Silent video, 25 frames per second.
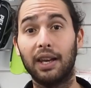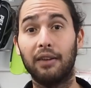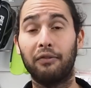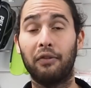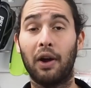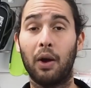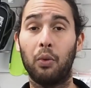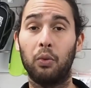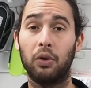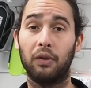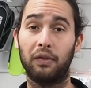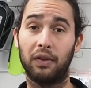if
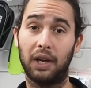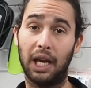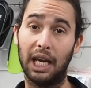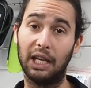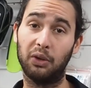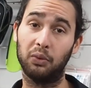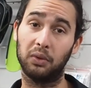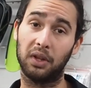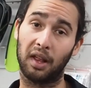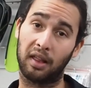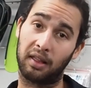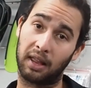I would have kicked
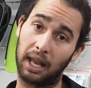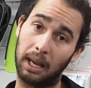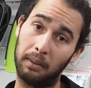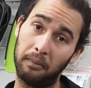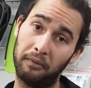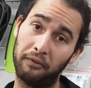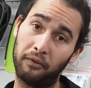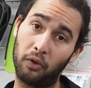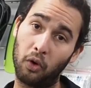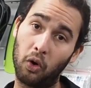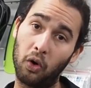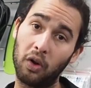with the same
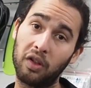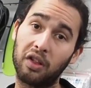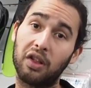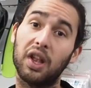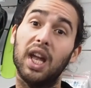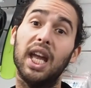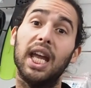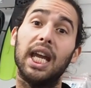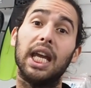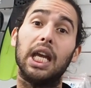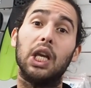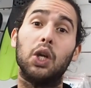force
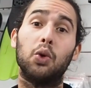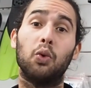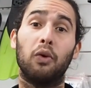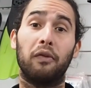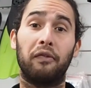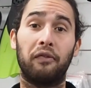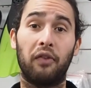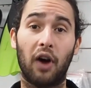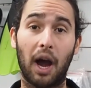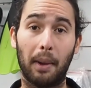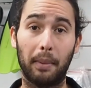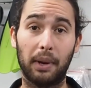into a
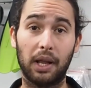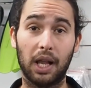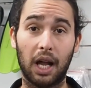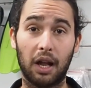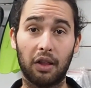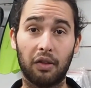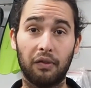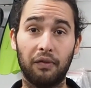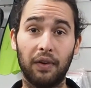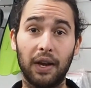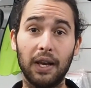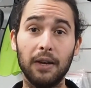
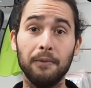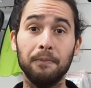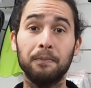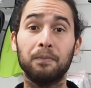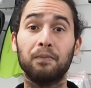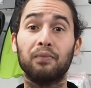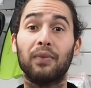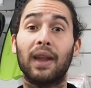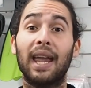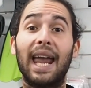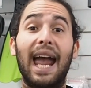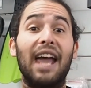fiberglass fin.
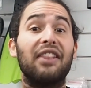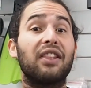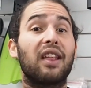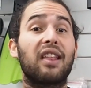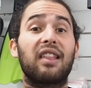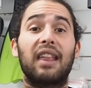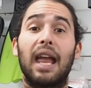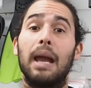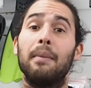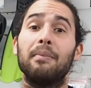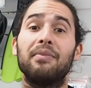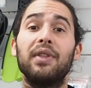And the
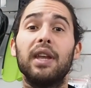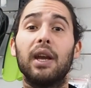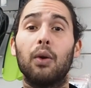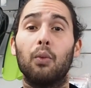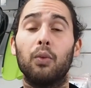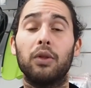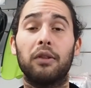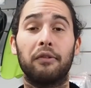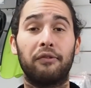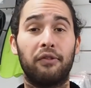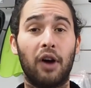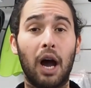same thing,
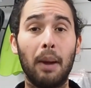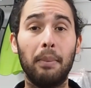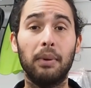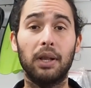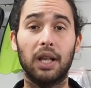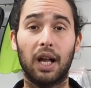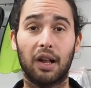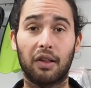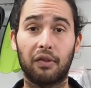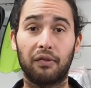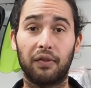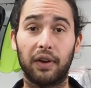with the
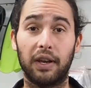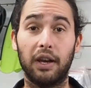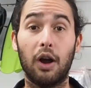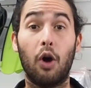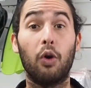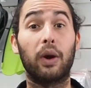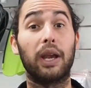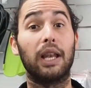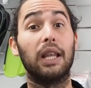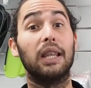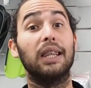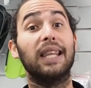fiberglass fin, I'll
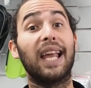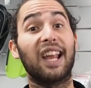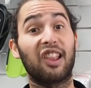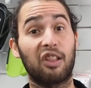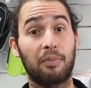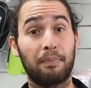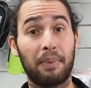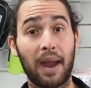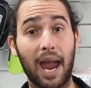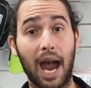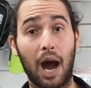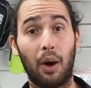get less
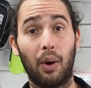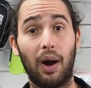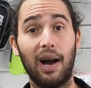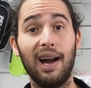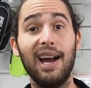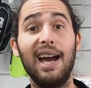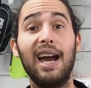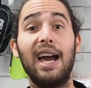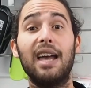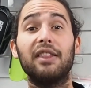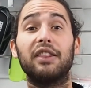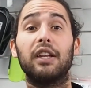power
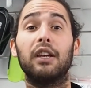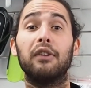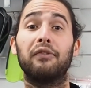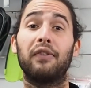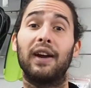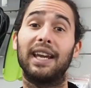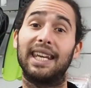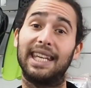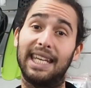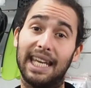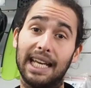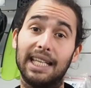than if
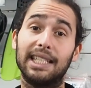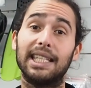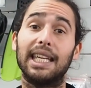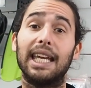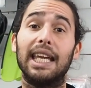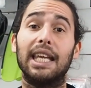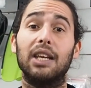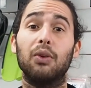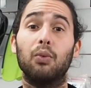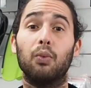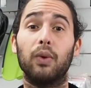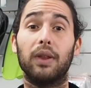I kicked
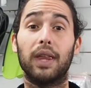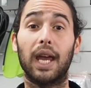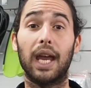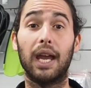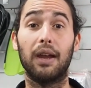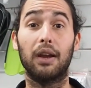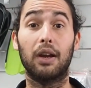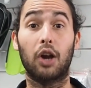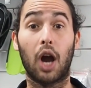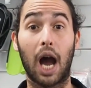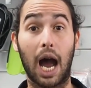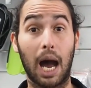in with a
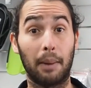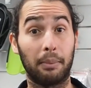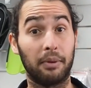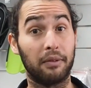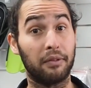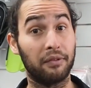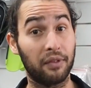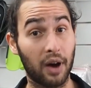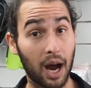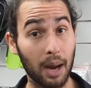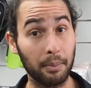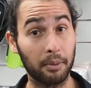carbon
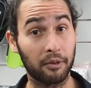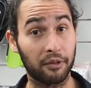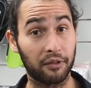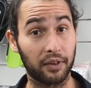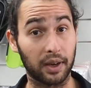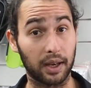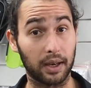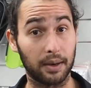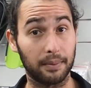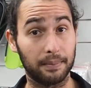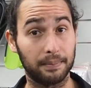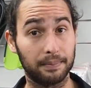fiber
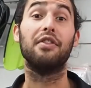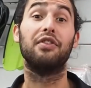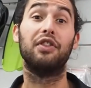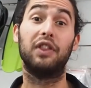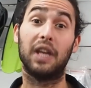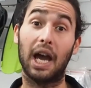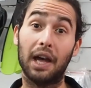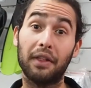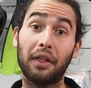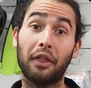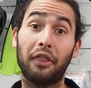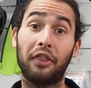fin. The
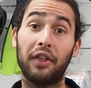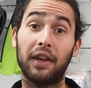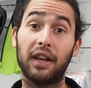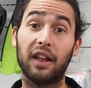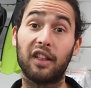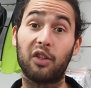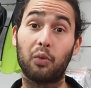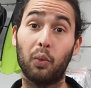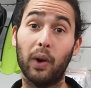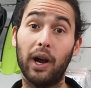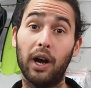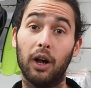other thing
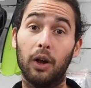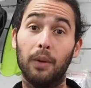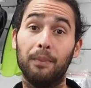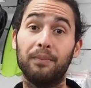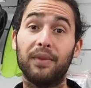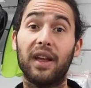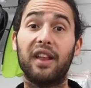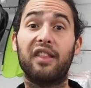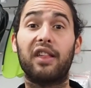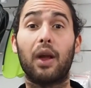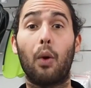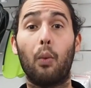as well
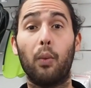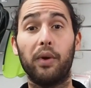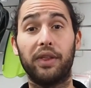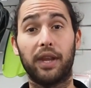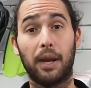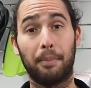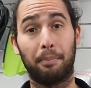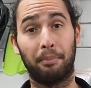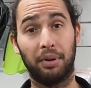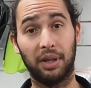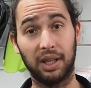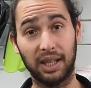is that with
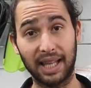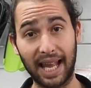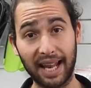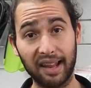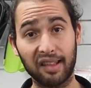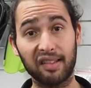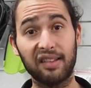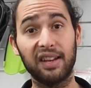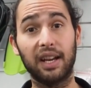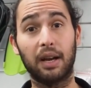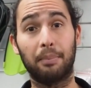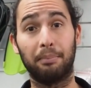a
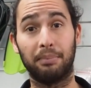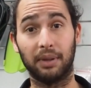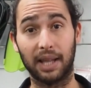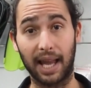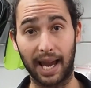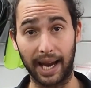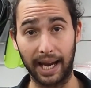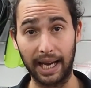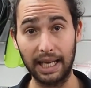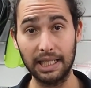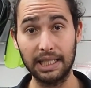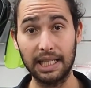plastic
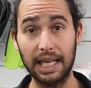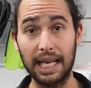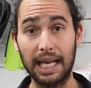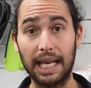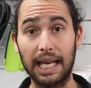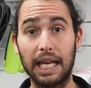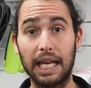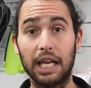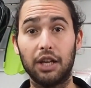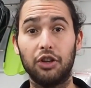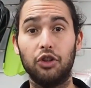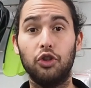blade,
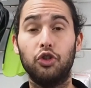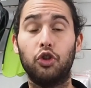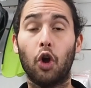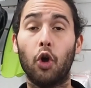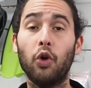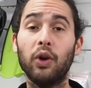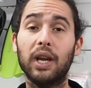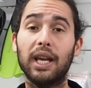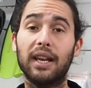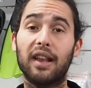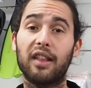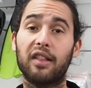you
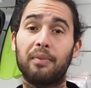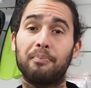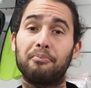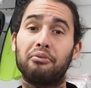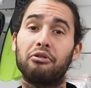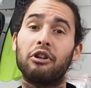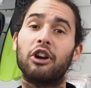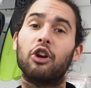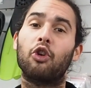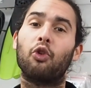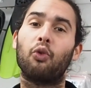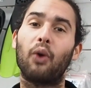don't get as
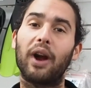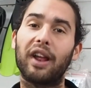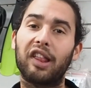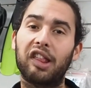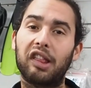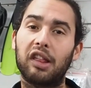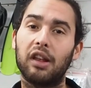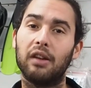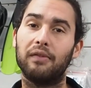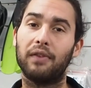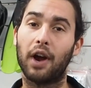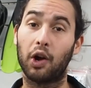
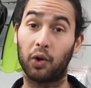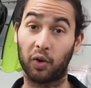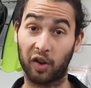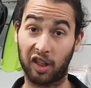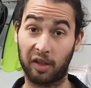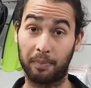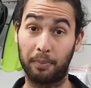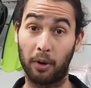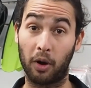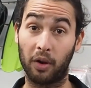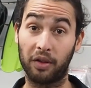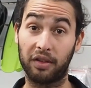progressive a
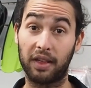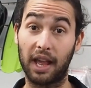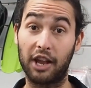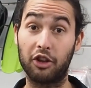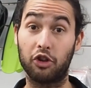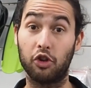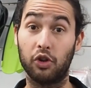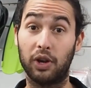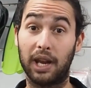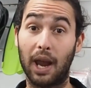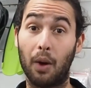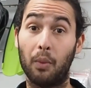response as
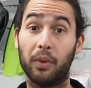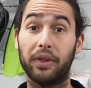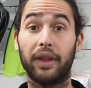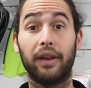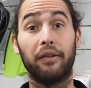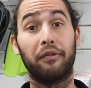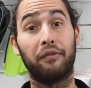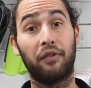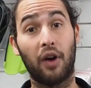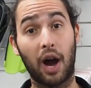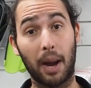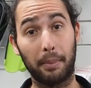you get with a
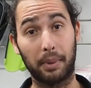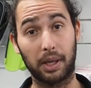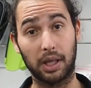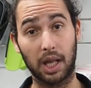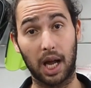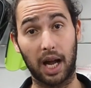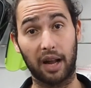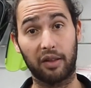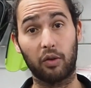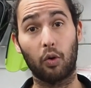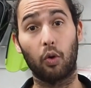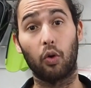
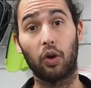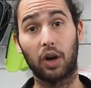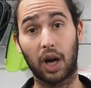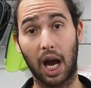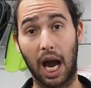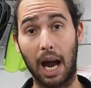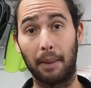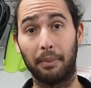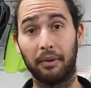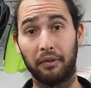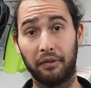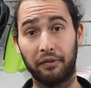fiberglass or a
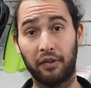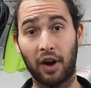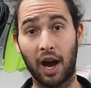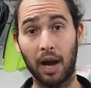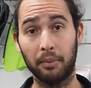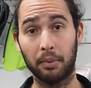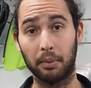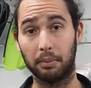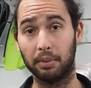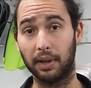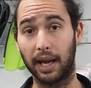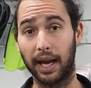carbon
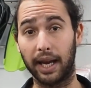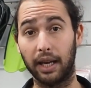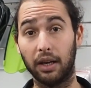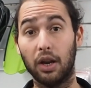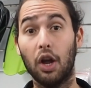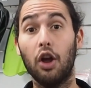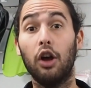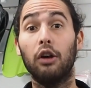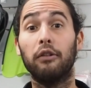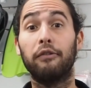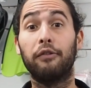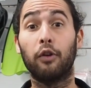fiber blade.
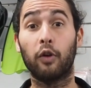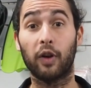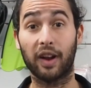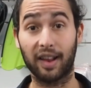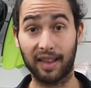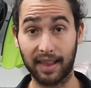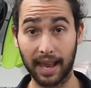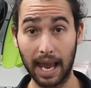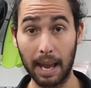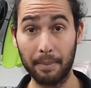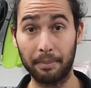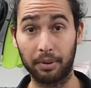For
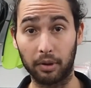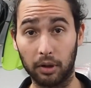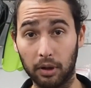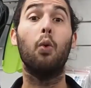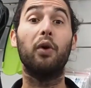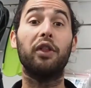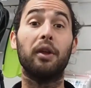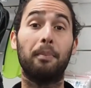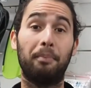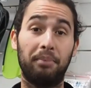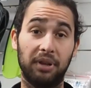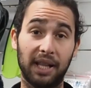example,
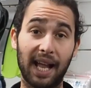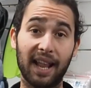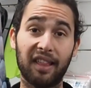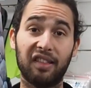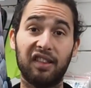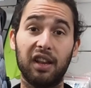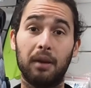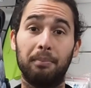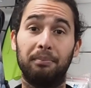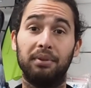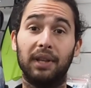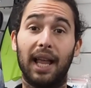with a
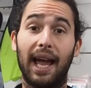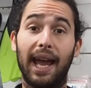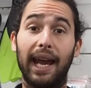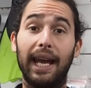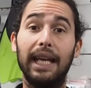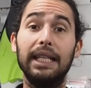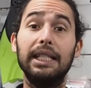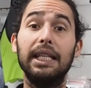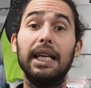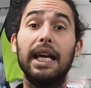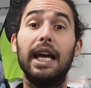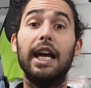plastic
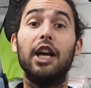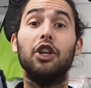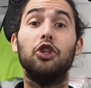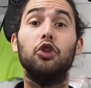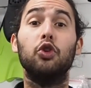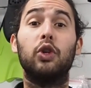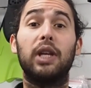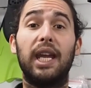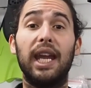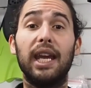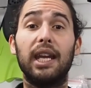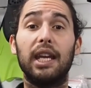blade, you
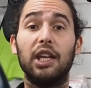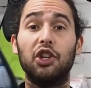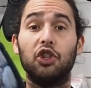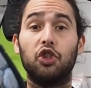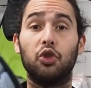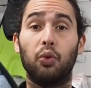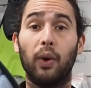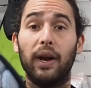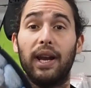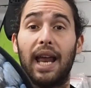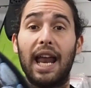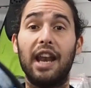kick
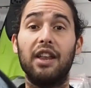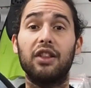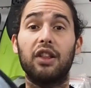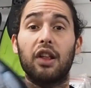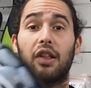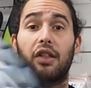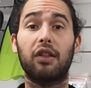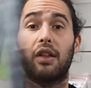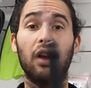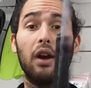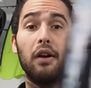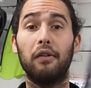into it and it
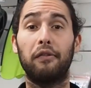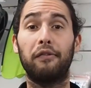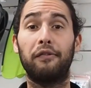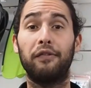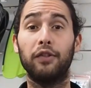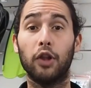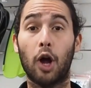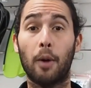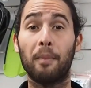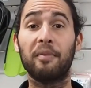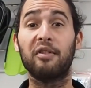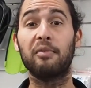just
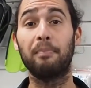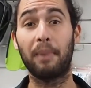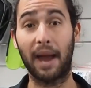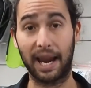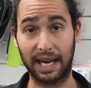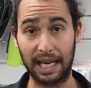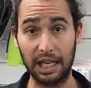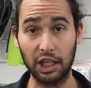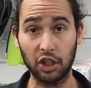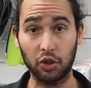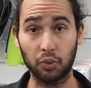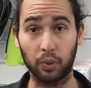flops
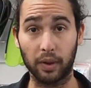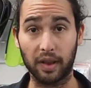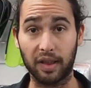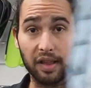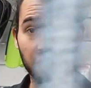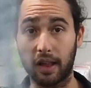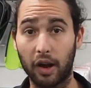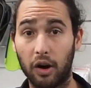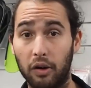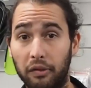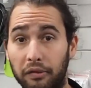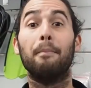back into
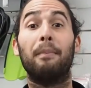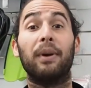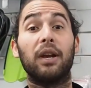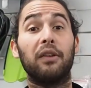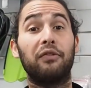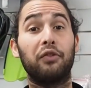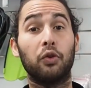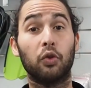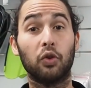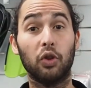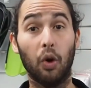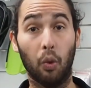itself. But
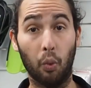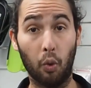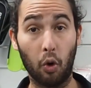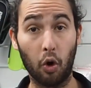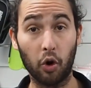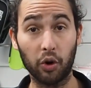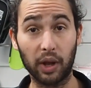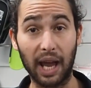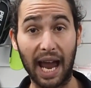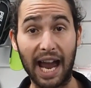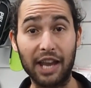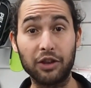if you're in the
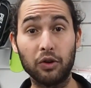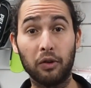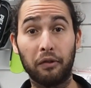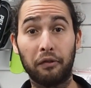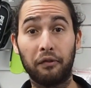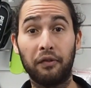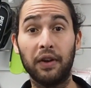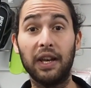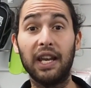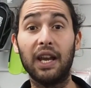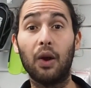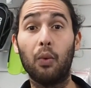water and you're
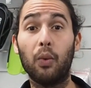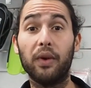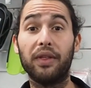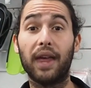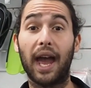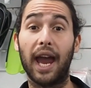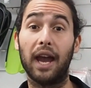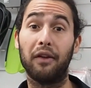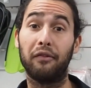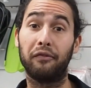finning with a